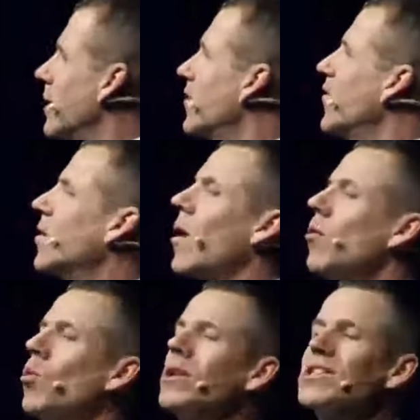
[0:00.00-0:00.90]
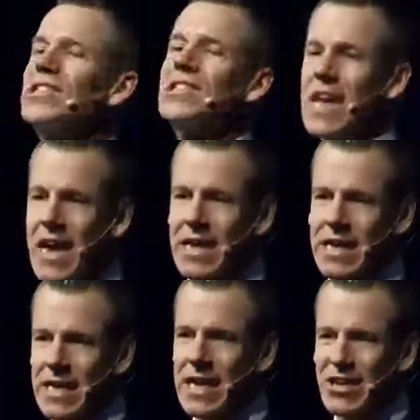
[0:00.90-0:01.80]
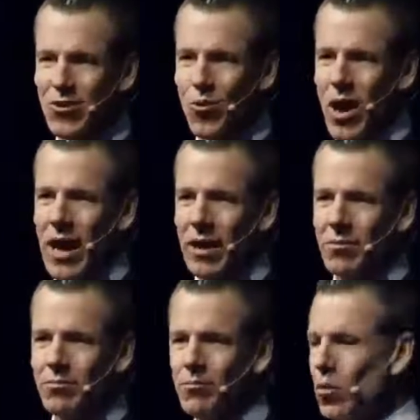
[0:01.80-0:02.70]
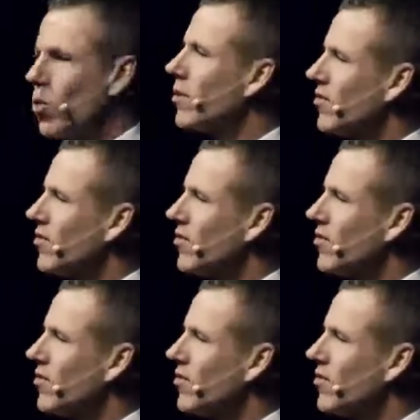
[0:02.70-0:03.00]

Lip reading: let's figure out what's standing in your way. What are